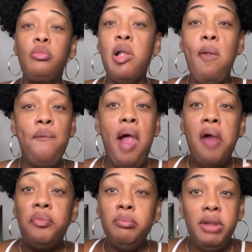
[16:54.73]
It's
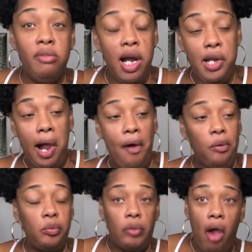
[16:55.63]
not for me right
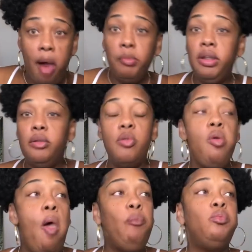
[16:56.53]
now. I'm going to
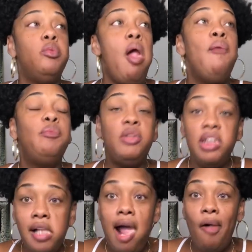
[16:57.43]

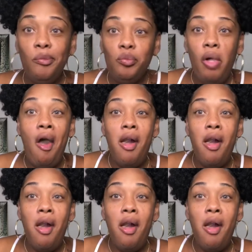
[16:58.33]
chill out.